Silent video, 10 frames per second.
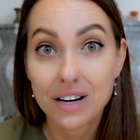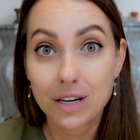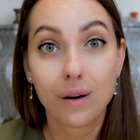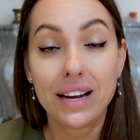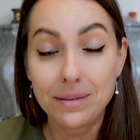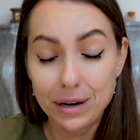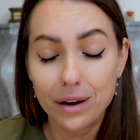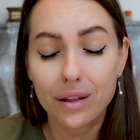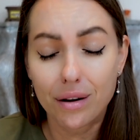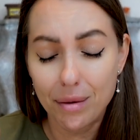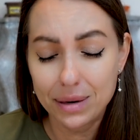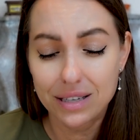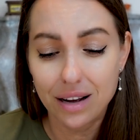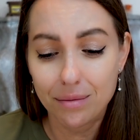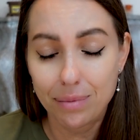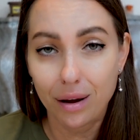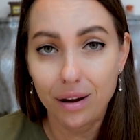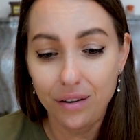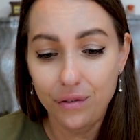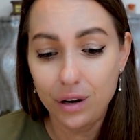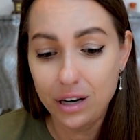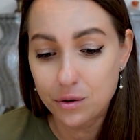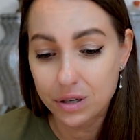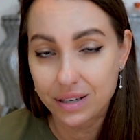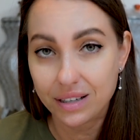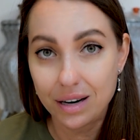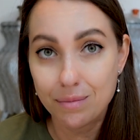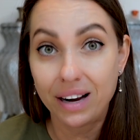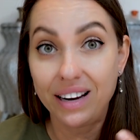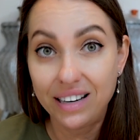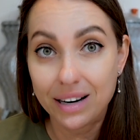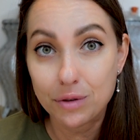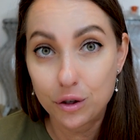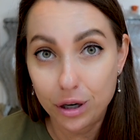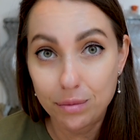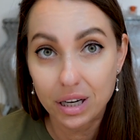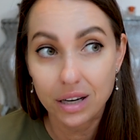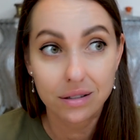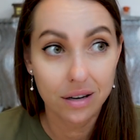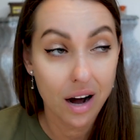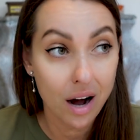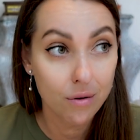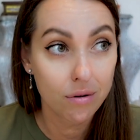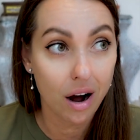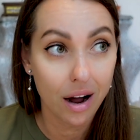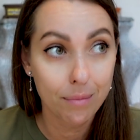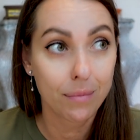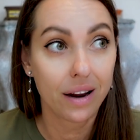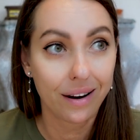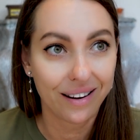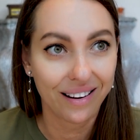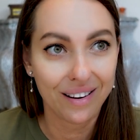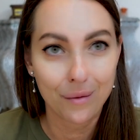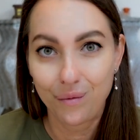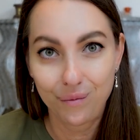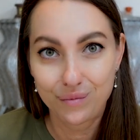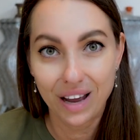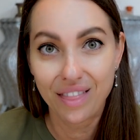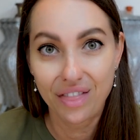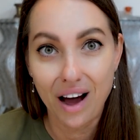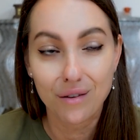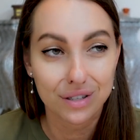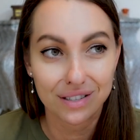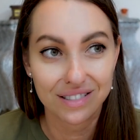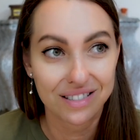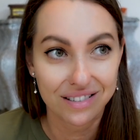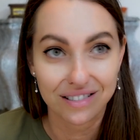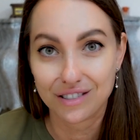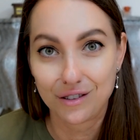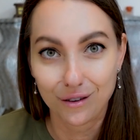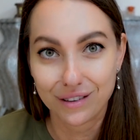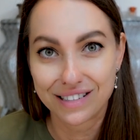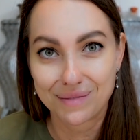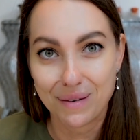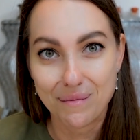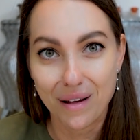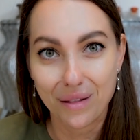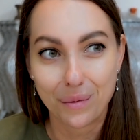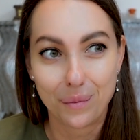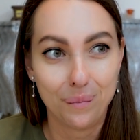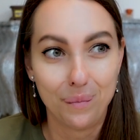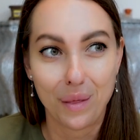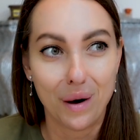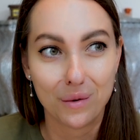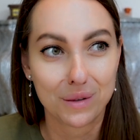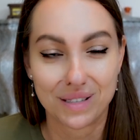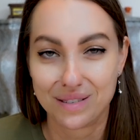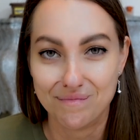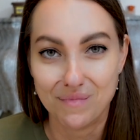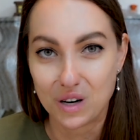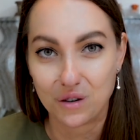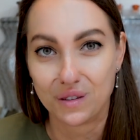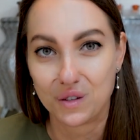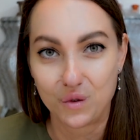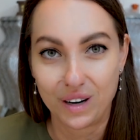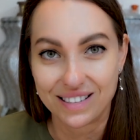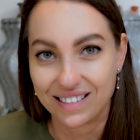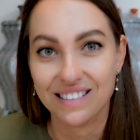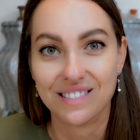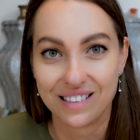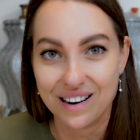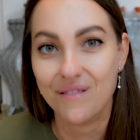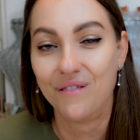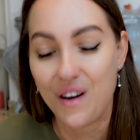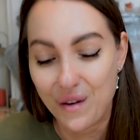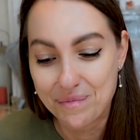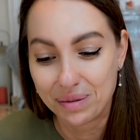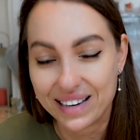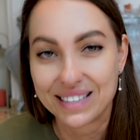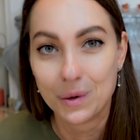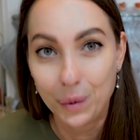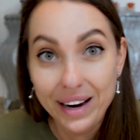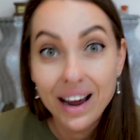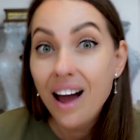So let me know in the comments down below if you're interested in my income streams and how I'm making $10,000 per month without much of a stress and in a very pleasant way.